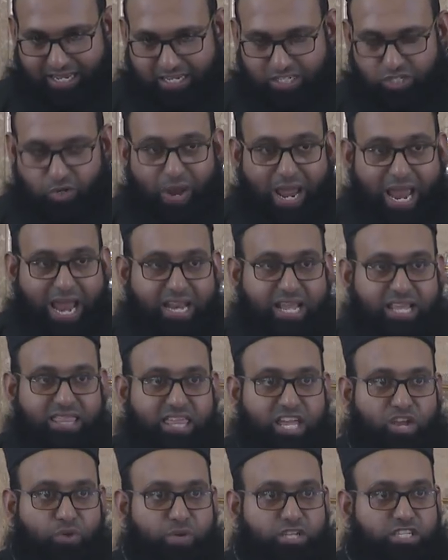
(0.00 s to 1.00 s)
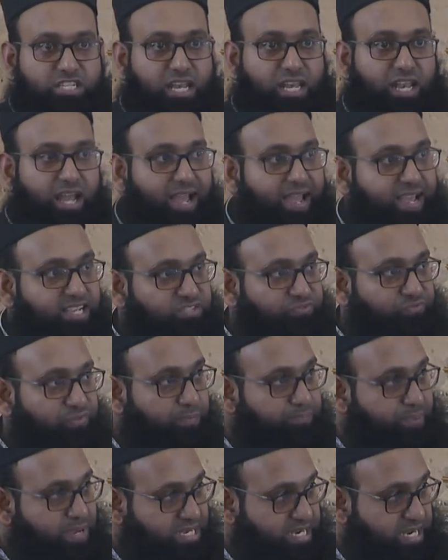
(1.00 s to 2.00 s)
So anything which Allah has
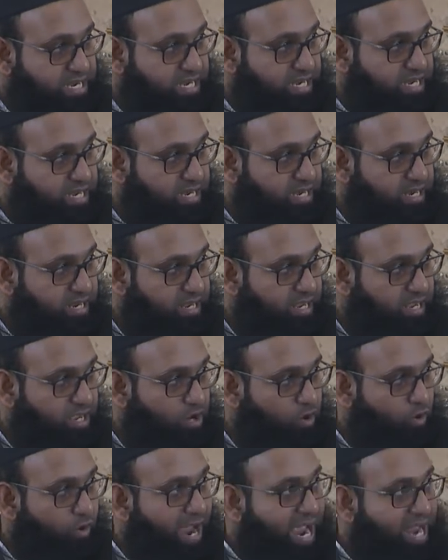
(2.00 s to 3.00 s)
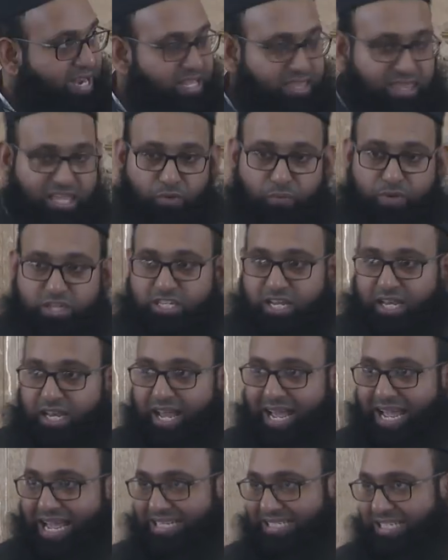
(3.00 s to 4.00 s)
forbidden or anything which
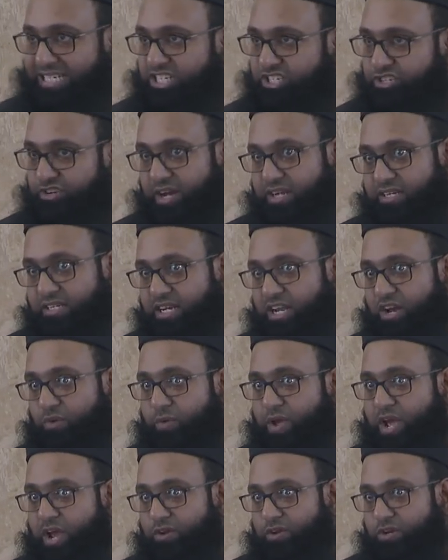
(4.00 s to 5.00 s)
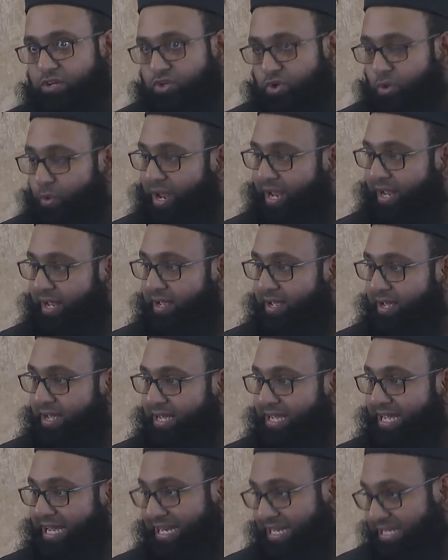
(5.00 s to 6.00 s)
Allah has instructed and we are not doing,
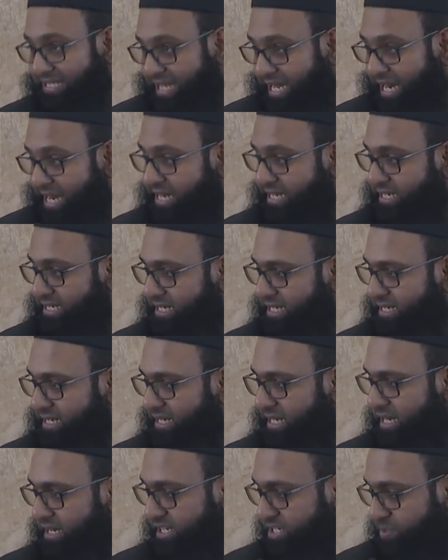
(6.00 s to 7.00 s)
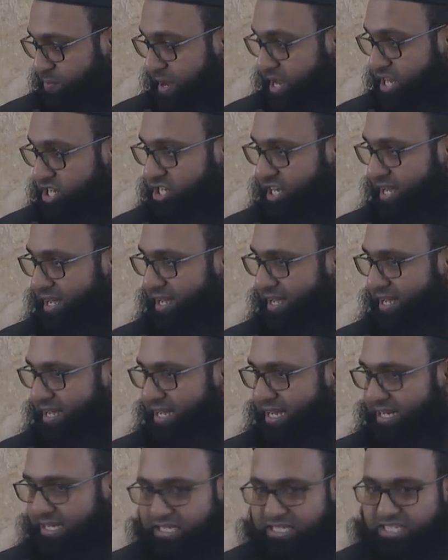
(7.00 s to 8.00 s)
it is great, it is major,
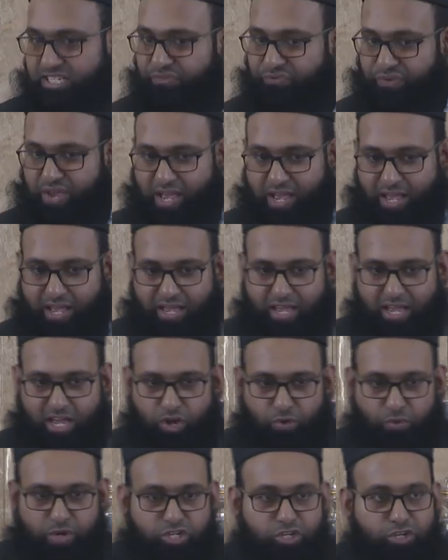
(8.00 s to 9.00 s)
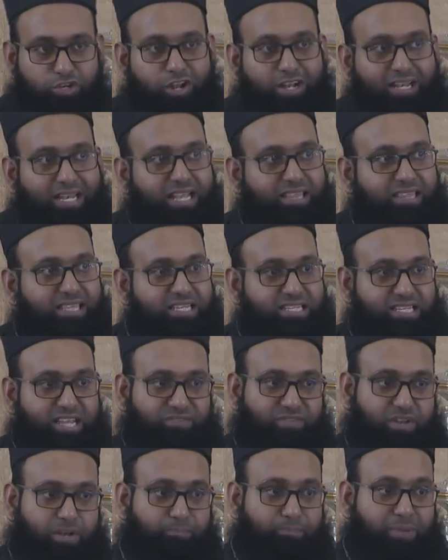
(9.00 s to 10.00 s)
it is severe. We should not let the
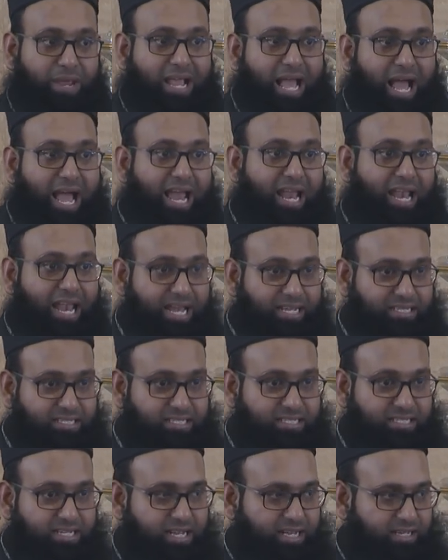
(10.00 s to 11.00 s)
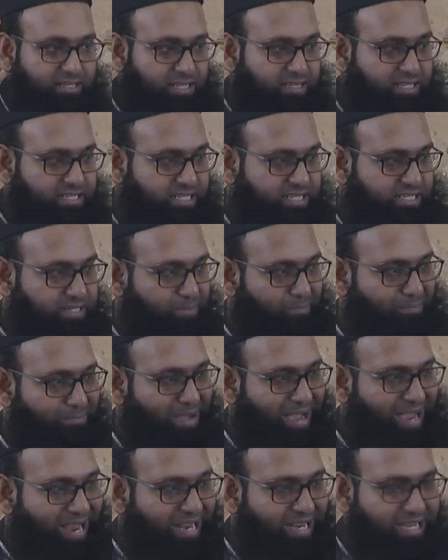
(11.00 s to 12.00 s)
devil beguile us that this is a
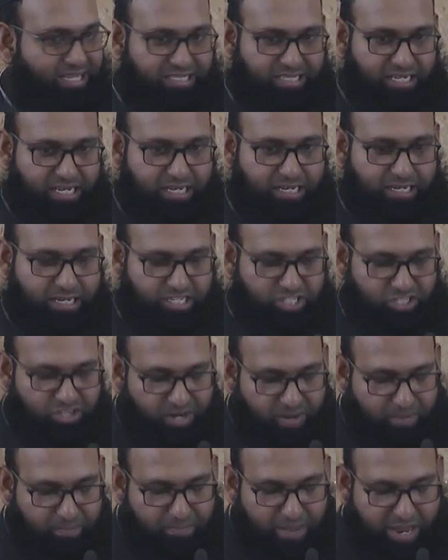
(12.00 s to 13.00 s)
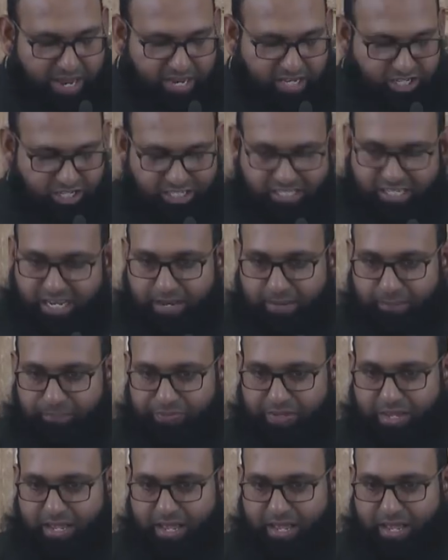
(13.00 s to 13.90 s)
minor sin. It's not a major sin.